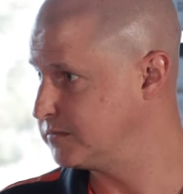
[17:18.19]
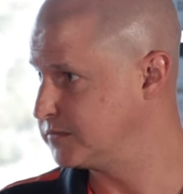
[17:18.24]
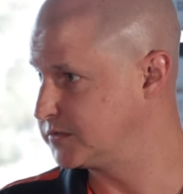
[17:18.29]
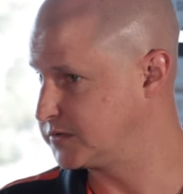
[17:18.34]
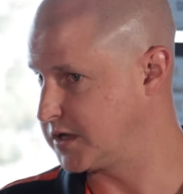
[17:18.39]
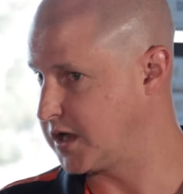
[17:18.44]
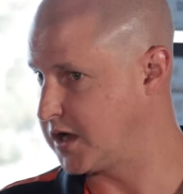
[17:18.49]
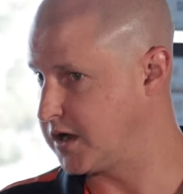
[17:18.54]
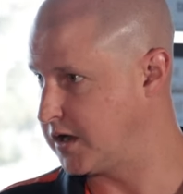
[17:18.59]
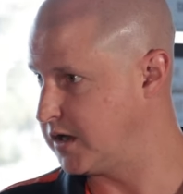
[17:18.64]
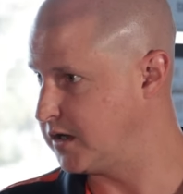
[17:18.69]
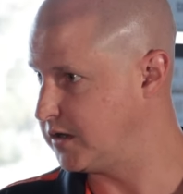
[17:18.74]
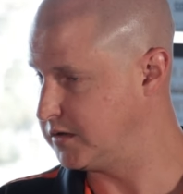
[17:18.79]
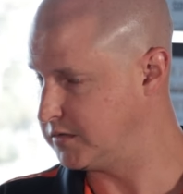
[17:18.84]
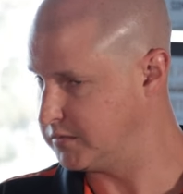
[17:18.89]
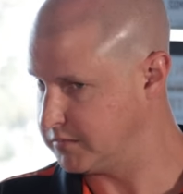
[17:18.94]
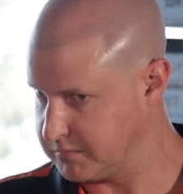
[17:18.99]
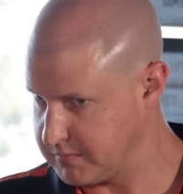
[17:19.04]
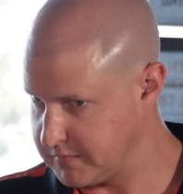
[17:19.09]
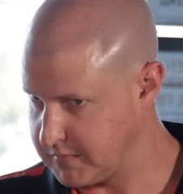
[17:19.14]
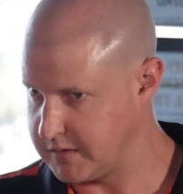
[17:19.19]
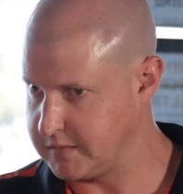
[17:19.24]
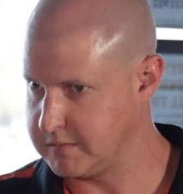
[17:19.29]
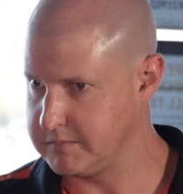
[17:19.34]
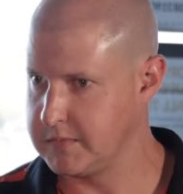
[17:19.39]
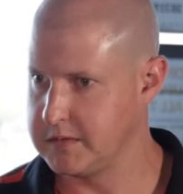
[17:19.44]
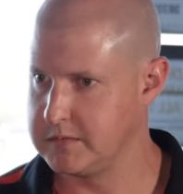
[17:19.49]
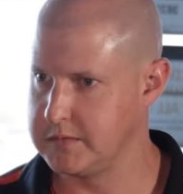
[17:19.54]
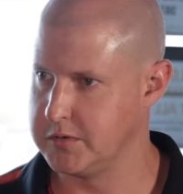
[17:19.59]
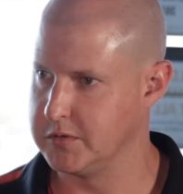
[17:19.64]

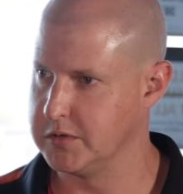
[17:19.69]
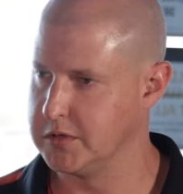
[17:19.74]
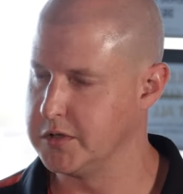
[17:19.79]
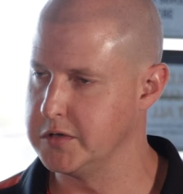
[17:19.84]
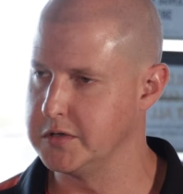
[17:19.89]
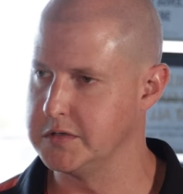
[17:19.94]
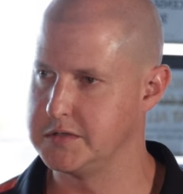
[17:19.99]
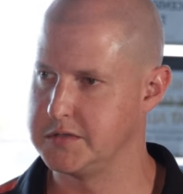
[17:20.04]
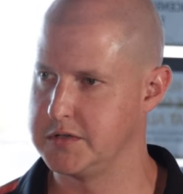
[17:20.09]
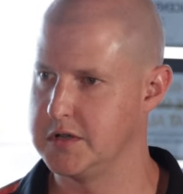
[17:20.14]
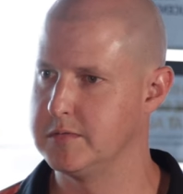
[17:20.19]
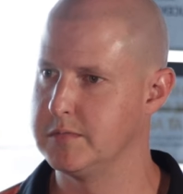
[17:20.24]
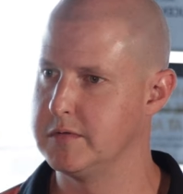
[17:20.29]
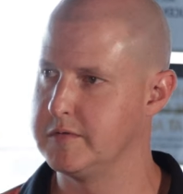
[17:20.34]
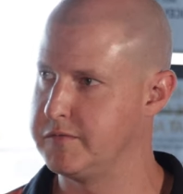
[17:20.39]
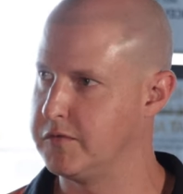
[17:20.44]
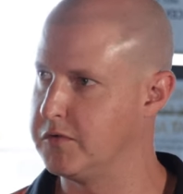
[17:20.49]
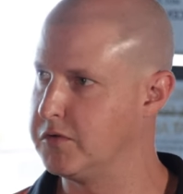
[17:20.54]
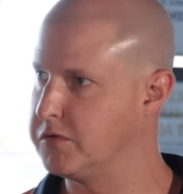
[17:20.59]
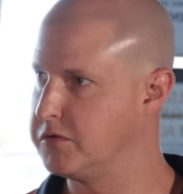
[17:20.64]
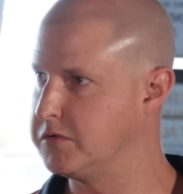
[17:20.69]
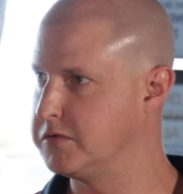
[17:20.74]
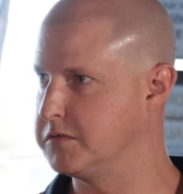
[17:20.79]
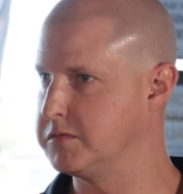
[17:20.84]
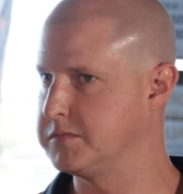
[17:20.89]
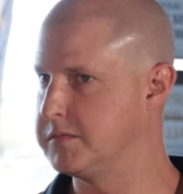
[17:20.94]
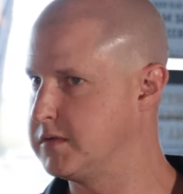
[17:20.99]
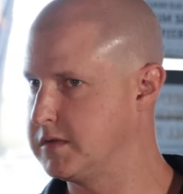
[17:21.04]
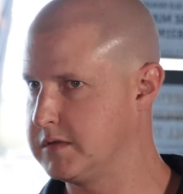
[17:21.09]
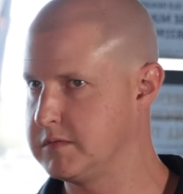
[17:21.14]
You alluded to
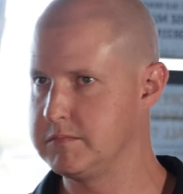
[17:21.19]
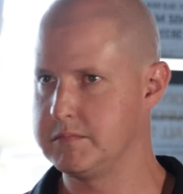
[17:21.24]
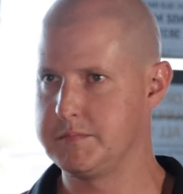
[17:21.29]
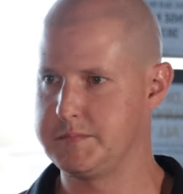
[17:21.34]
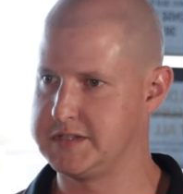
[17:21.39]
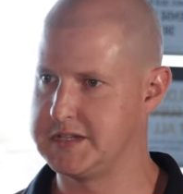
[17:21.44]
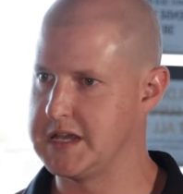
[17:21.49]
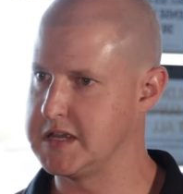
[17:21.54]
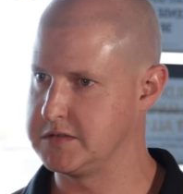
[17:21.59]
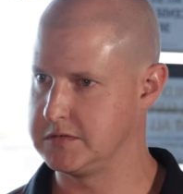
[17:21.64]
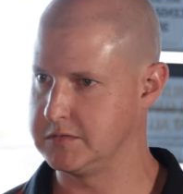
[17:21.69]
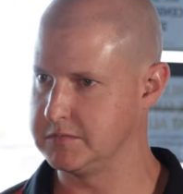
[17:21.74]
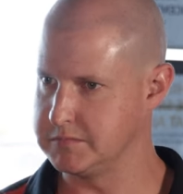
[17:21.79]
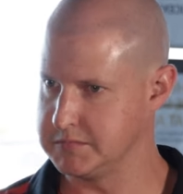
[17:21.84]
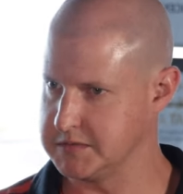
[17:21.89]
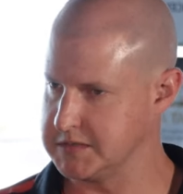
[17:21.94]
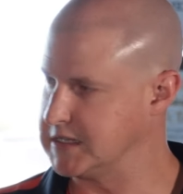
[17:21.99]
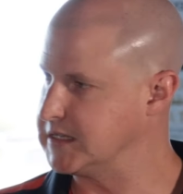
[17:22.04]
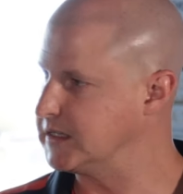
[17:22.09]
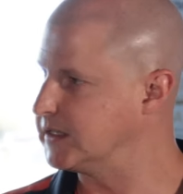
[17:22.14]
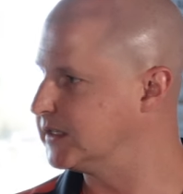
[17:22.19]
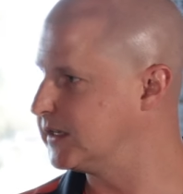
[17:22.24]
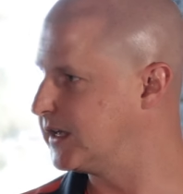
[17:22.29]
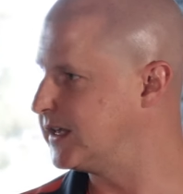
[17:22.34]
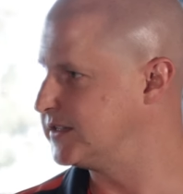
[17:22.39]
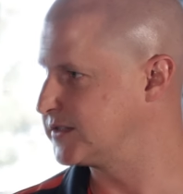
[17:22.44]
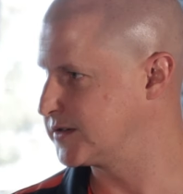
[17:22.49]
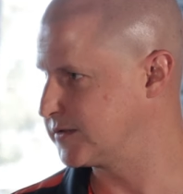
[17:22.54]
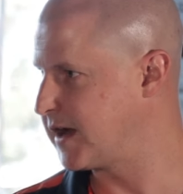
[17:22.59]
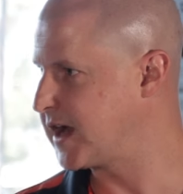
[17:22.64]
before, the potential dealer
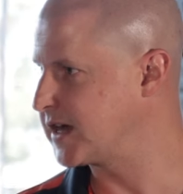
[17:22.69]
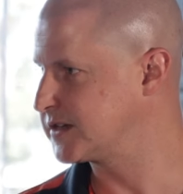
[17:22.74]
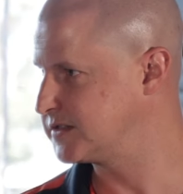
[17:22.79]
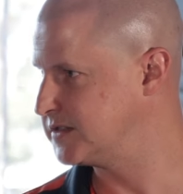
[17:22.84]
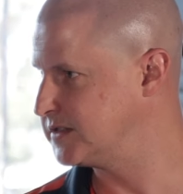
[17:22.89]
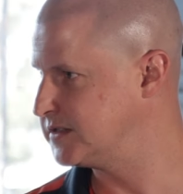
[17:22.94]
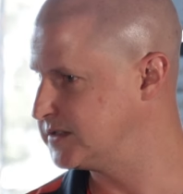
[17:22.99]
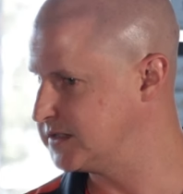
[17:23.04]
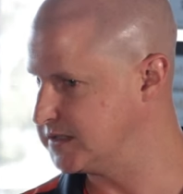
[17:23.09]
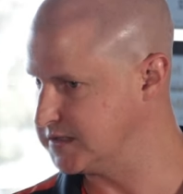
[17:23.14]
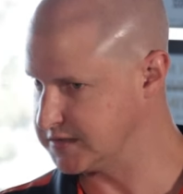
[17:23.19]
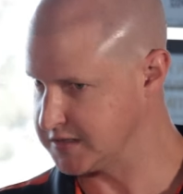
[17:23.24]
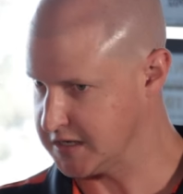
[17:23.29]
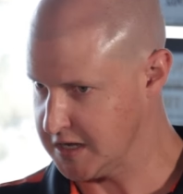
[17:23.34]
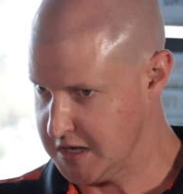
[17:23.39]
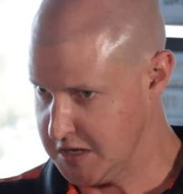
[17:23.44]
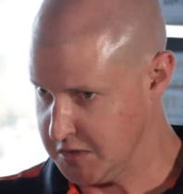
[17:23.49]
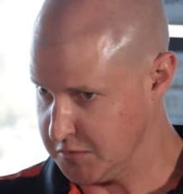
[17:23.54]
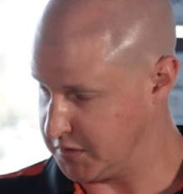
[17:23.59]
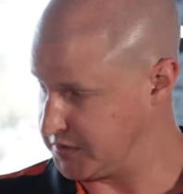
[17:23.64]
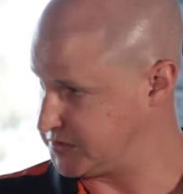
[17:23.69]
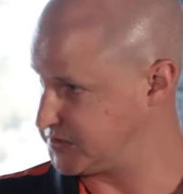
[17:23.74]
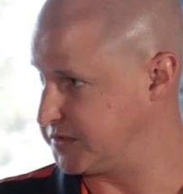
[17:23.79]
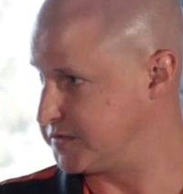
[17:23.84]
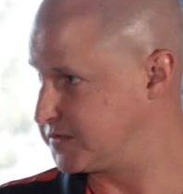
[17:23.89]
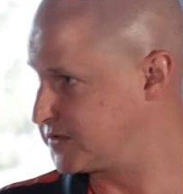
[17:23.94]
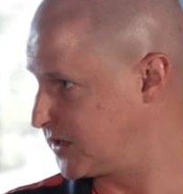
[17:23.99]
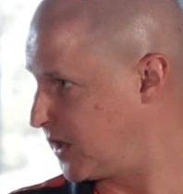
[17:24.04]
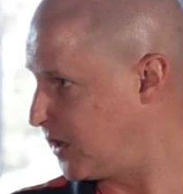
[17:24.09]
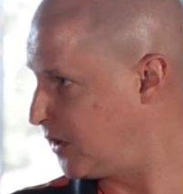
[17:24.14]
interactions is once
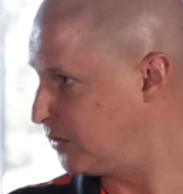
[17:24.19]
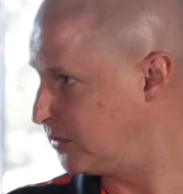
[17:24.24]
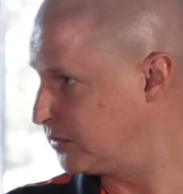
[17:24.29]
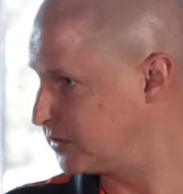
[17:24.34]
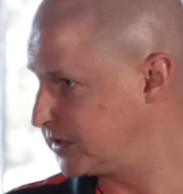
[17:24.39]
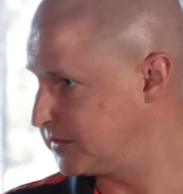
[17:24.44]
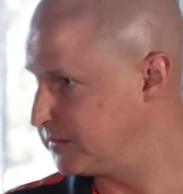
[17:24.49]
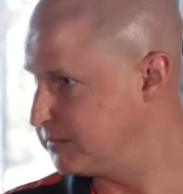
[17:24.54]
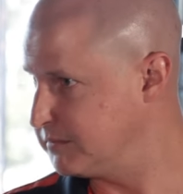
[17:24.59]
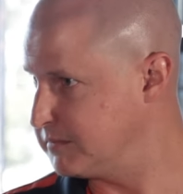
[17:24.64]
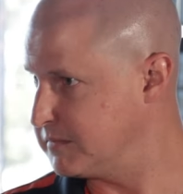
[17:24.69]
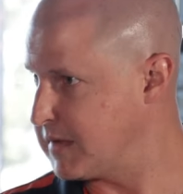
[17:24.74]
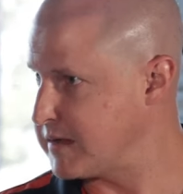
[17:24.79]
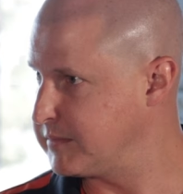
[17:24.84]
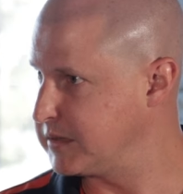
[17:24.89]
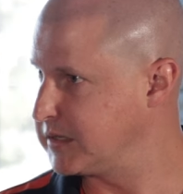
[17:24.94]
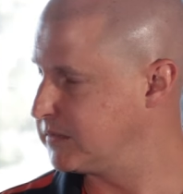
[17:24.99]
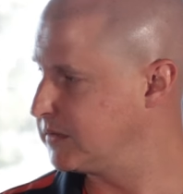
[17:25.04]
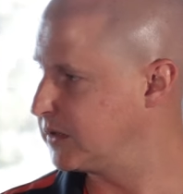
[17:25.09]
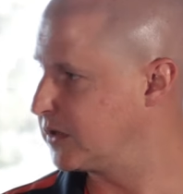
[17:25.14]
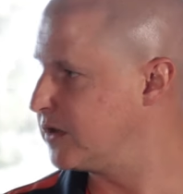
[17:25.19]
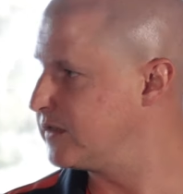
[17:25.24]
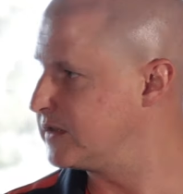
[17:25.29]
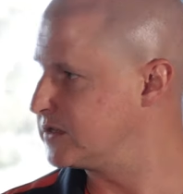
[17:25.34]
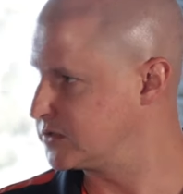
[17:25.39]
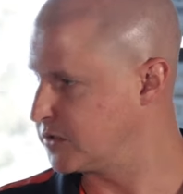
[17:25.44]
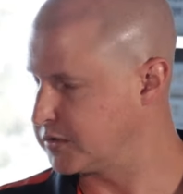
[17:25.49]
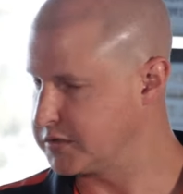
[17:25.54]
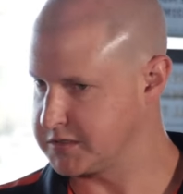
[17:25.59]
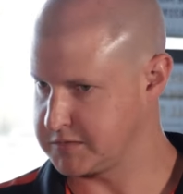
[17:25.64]
you've sold, and maybe, you know,
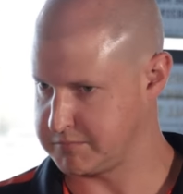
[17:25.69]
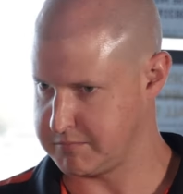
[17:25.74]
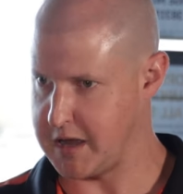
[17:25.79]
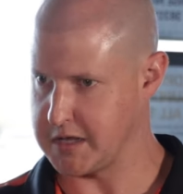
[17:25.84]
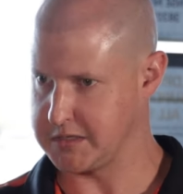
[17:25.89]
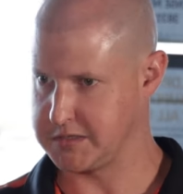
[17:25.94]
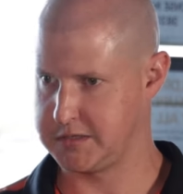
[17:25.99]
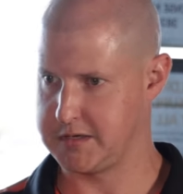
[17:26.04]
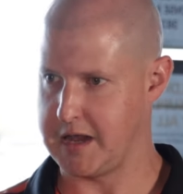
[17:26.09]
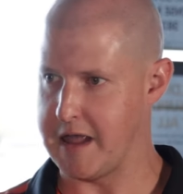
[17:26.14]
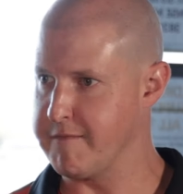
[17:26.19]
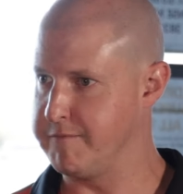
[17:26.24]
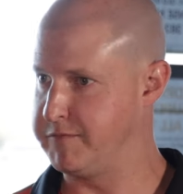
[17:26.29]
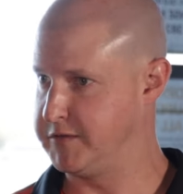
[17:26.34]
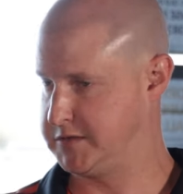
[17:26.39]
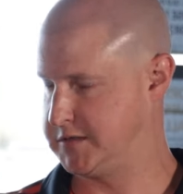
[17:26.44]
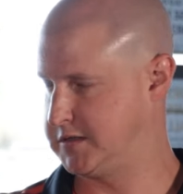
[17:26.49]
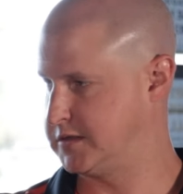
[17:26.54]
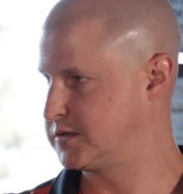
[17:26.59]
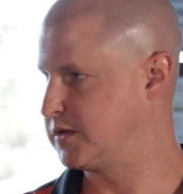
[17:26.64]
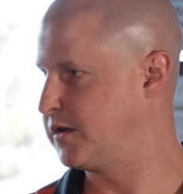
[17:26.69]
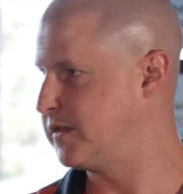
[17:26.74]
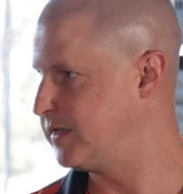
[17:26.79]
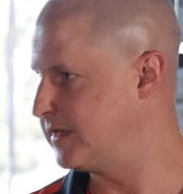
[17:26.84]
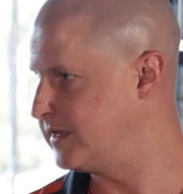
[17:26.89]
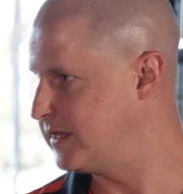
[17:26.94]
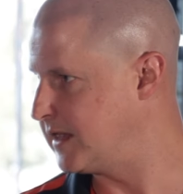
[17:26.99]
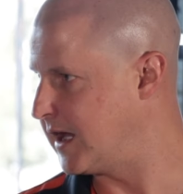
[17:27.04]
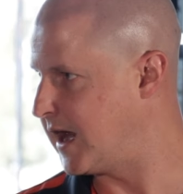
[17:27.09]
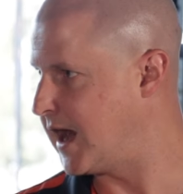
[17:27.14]
there's not as much emphasis
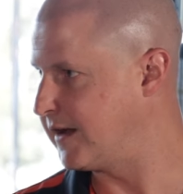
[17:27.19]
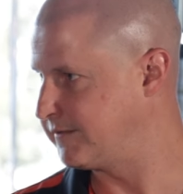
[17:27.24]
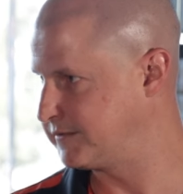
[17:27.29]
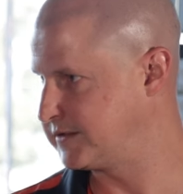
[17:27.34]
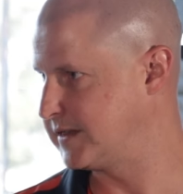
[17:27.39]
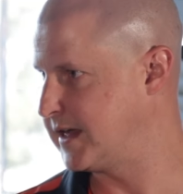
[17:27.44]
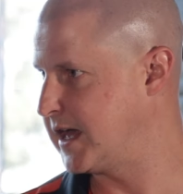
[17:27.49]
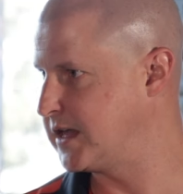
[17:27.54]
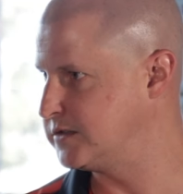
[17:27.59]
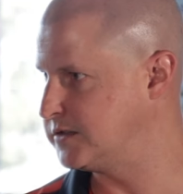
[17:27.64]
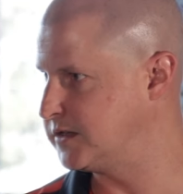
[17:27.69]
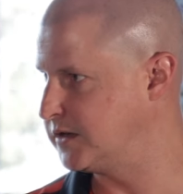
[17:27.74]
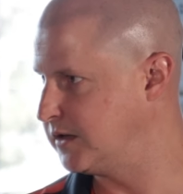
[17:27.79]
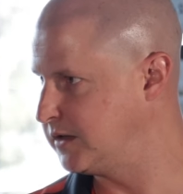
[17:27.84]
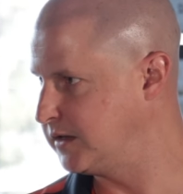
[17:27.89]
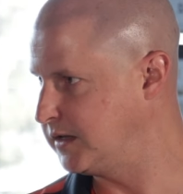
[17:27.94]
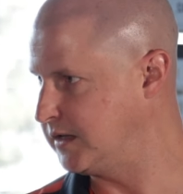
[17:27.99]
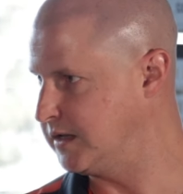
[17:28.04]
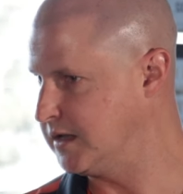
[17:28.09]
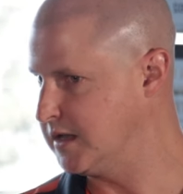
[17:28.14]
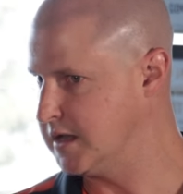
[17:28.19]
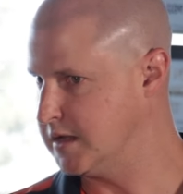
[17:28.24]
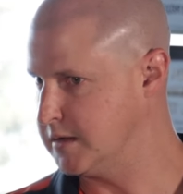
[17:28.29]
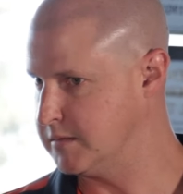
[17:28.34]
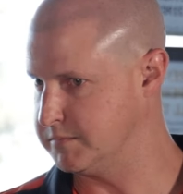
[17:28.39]
on after that journey.